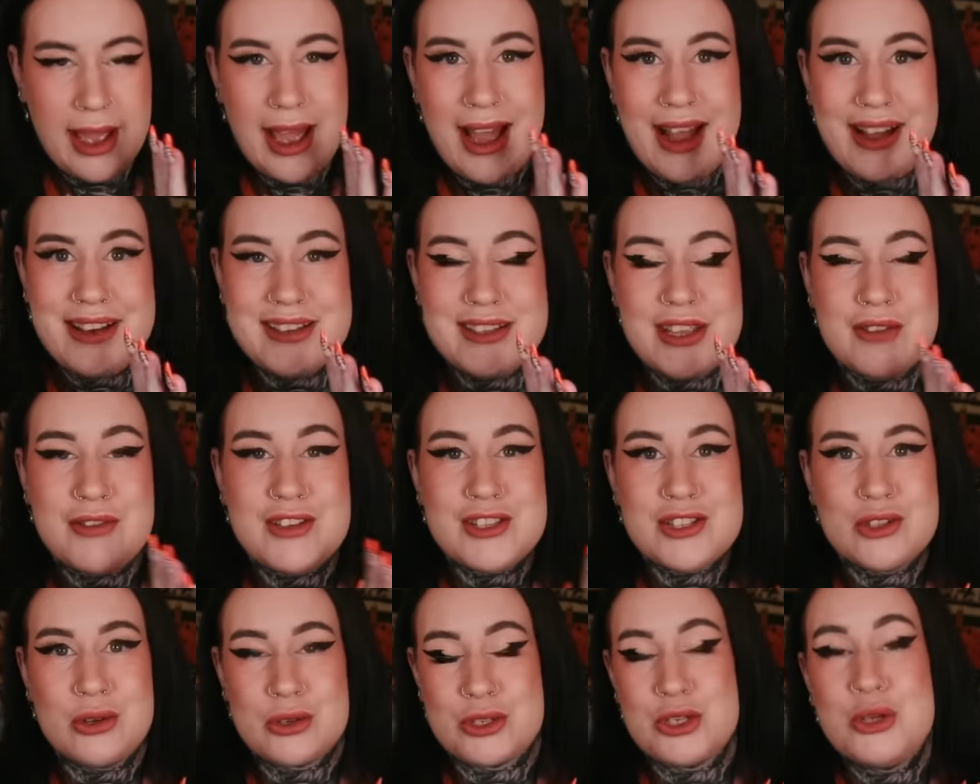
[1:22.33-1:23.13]
And if
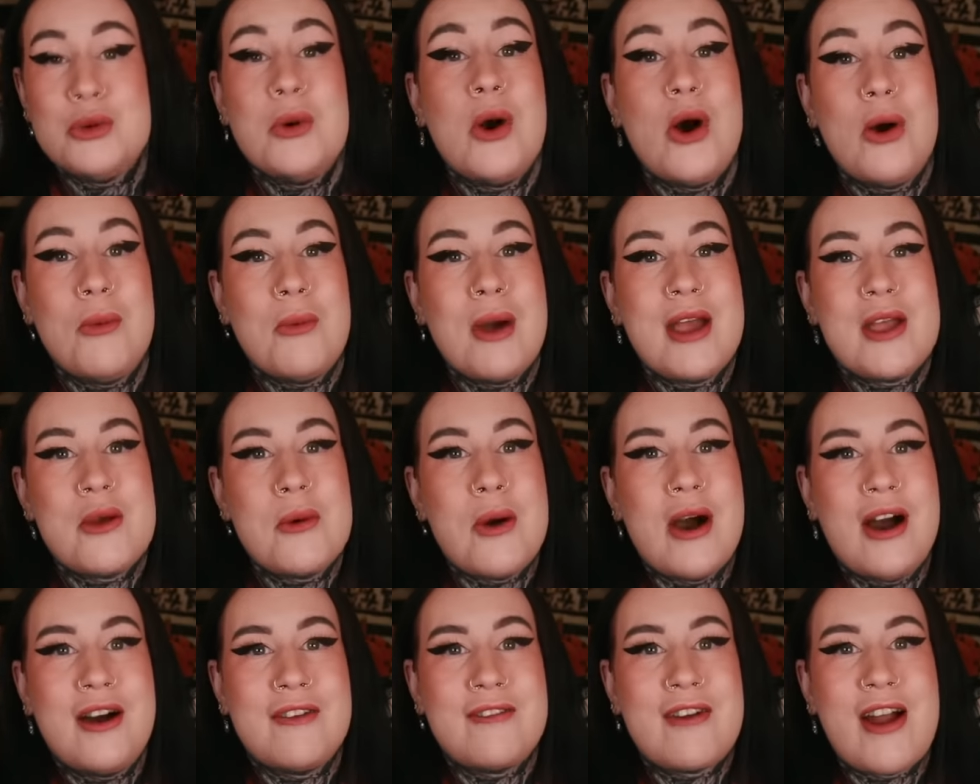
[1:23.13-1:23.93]
it's not too hot where you
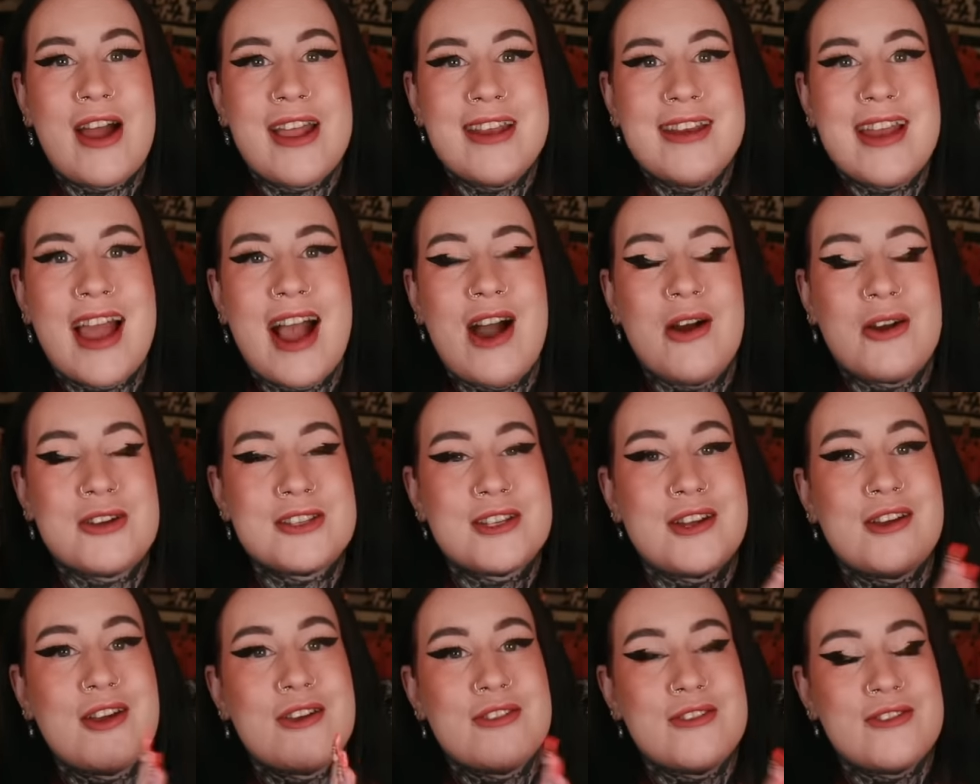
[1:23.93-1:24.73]
are right now, because
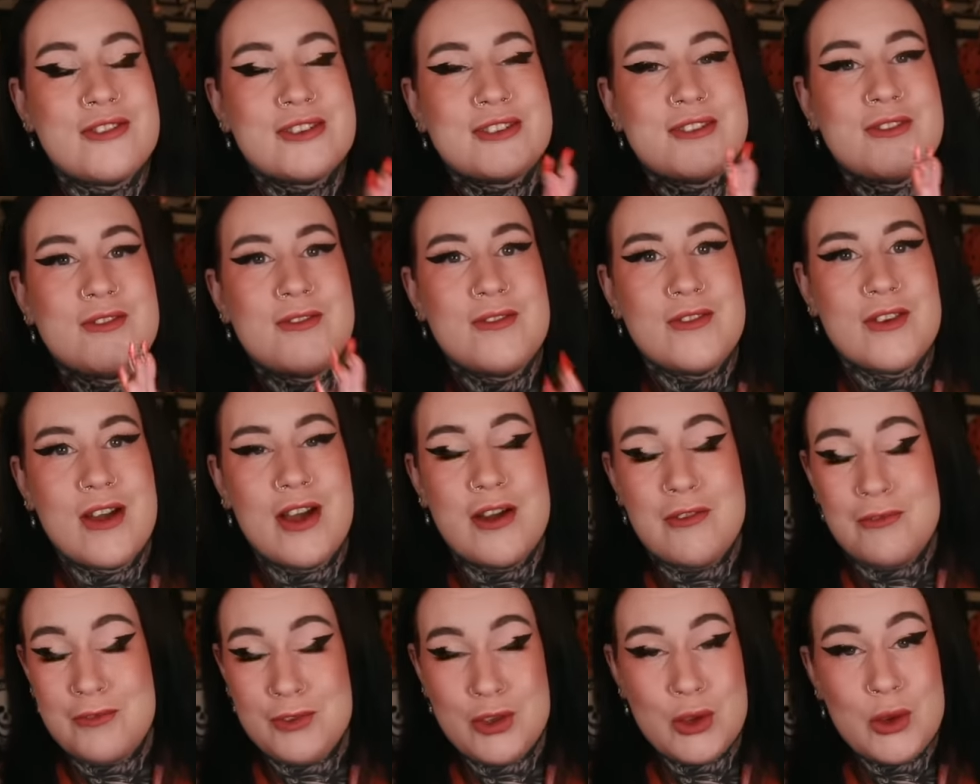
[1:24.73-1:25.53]
I know there is
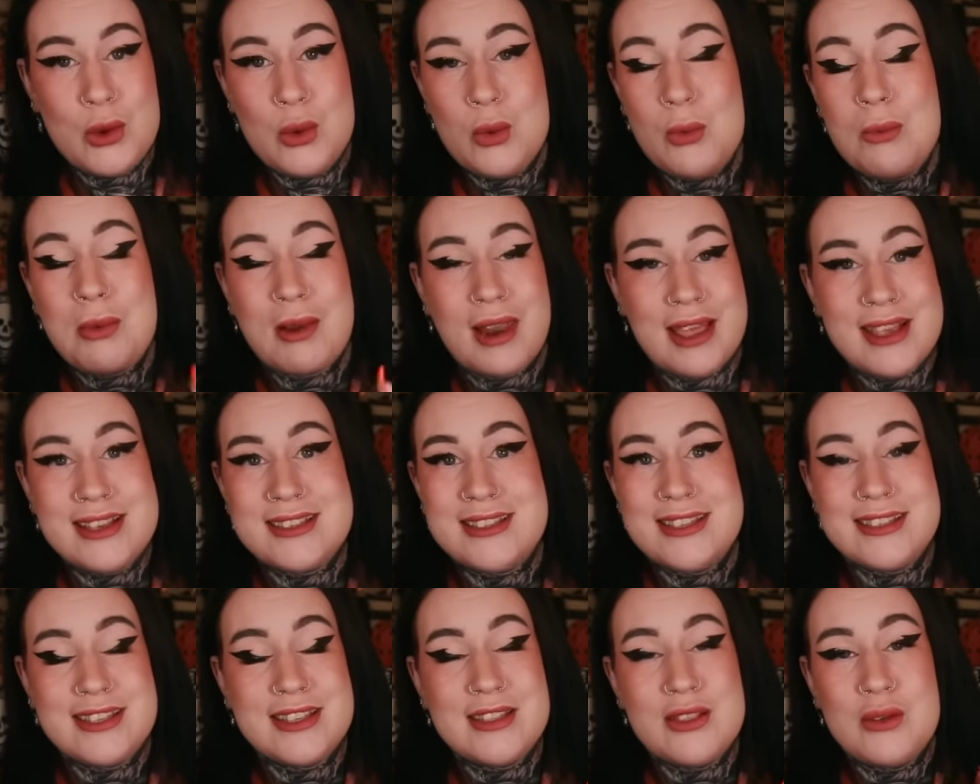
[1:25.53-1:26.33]
a few
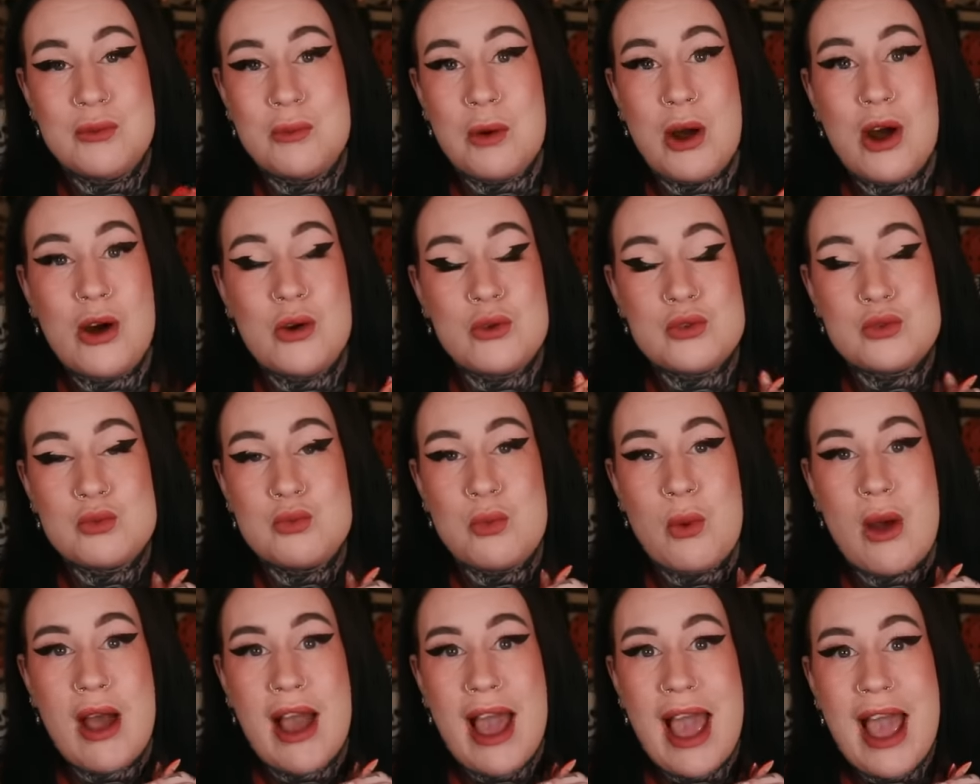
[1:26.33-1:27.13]
places in the world
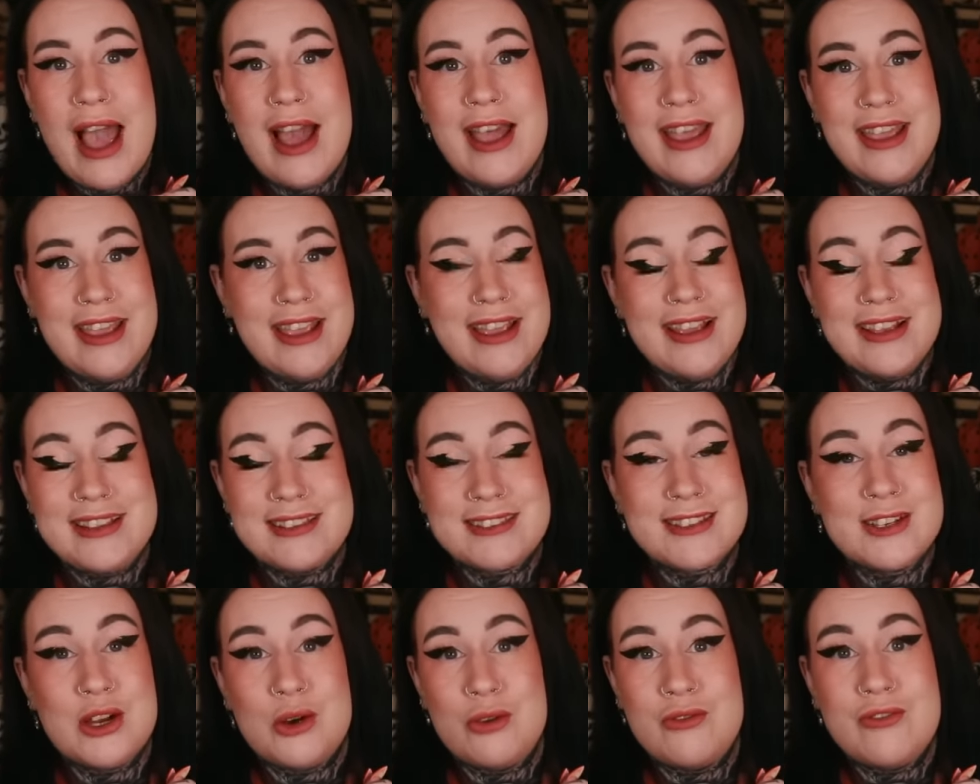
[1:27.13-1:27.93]
where it is
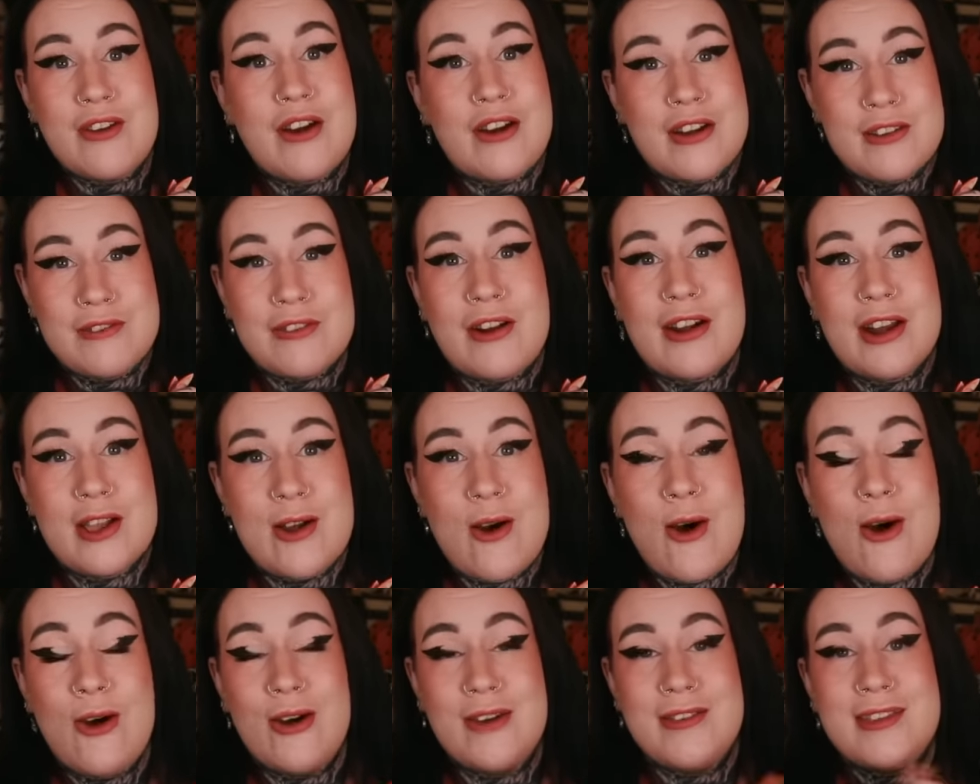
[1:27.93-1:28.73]
still very, very
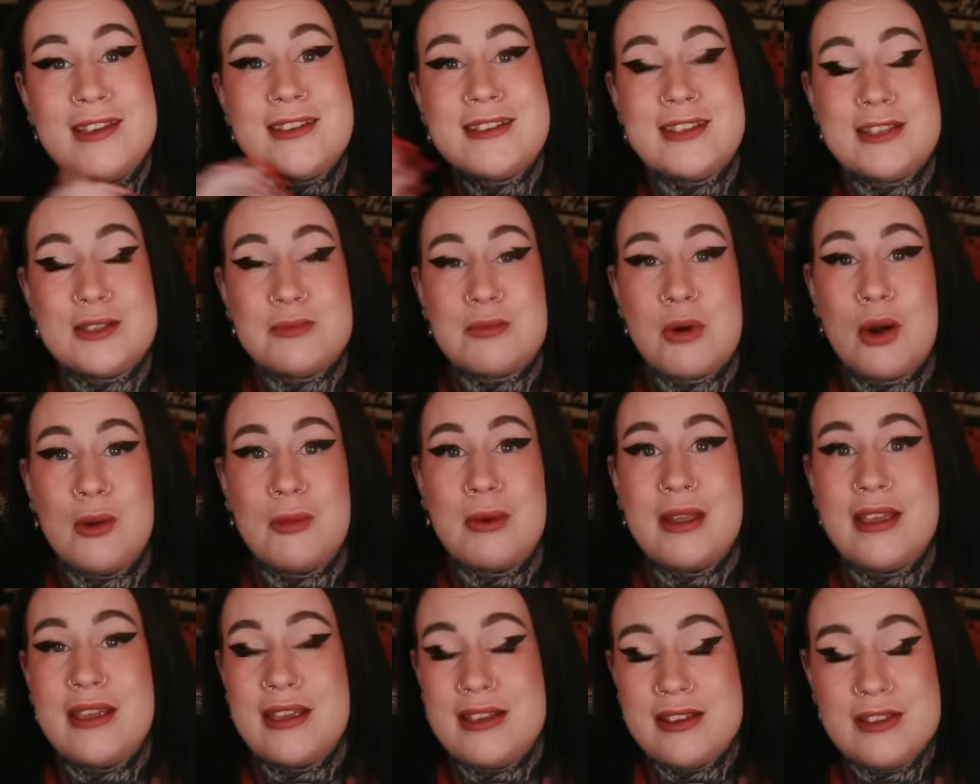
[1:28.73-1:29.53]
hot, and this is
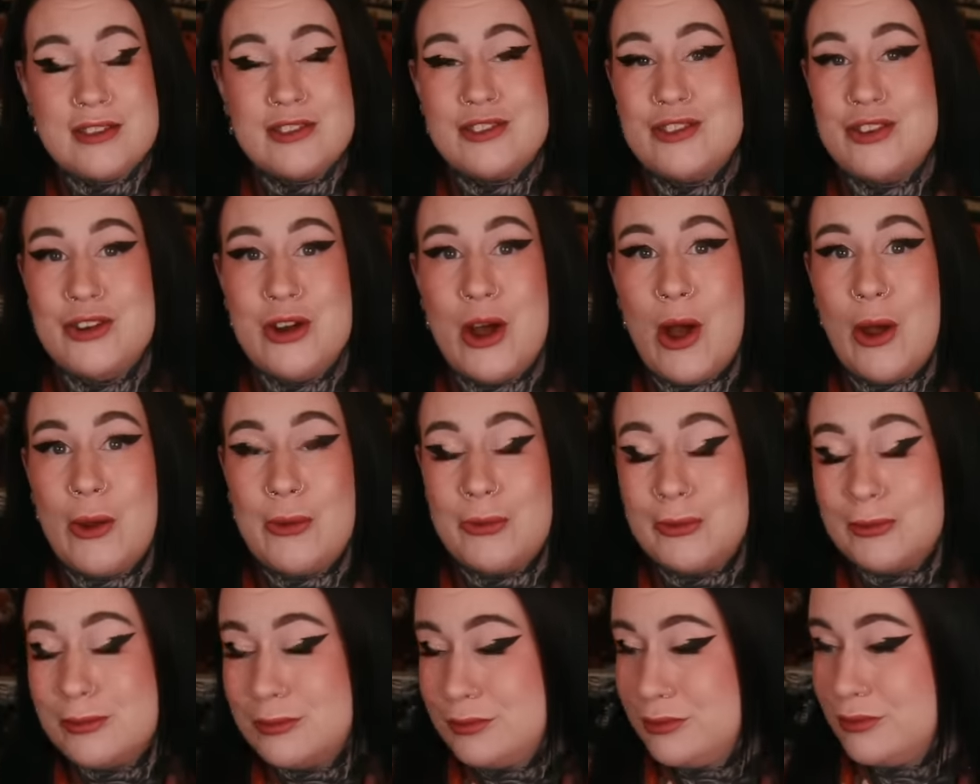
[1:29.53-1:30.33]
probably,
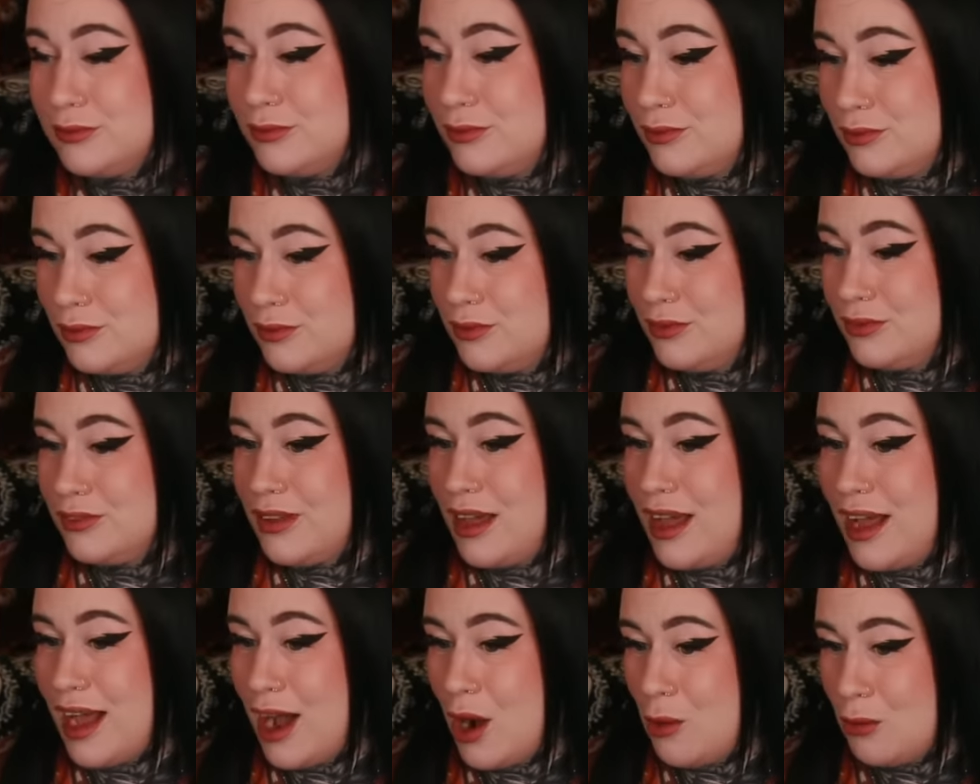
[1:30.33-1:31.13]

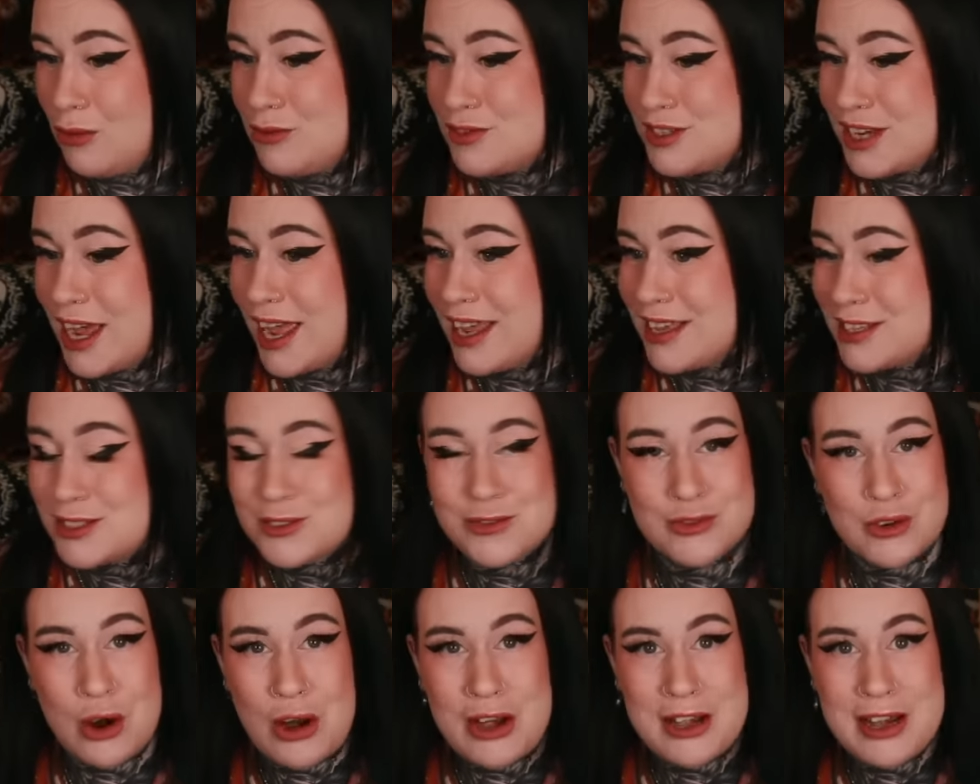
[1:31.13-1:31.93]
out of
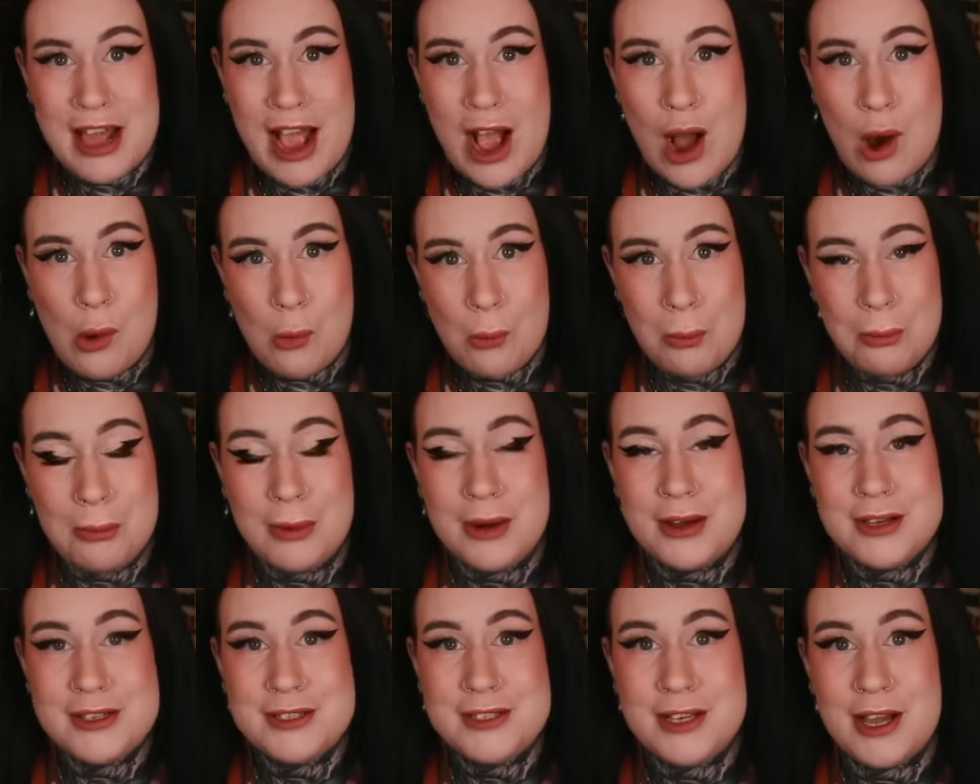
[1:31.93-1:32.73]
taste right now,
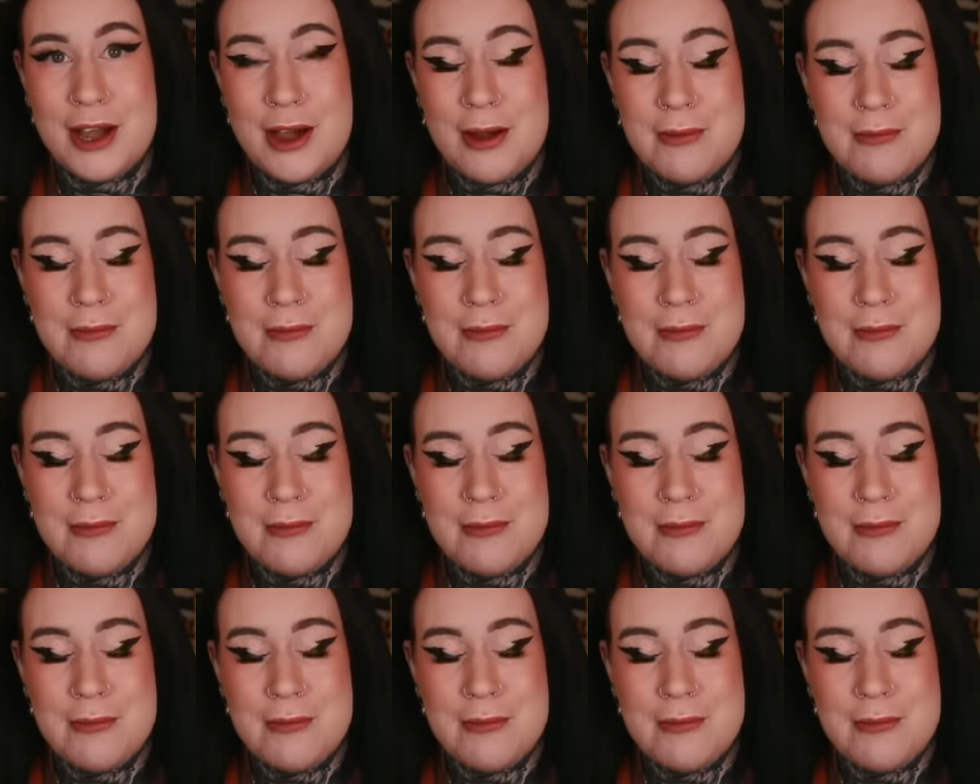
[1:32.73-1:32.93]
but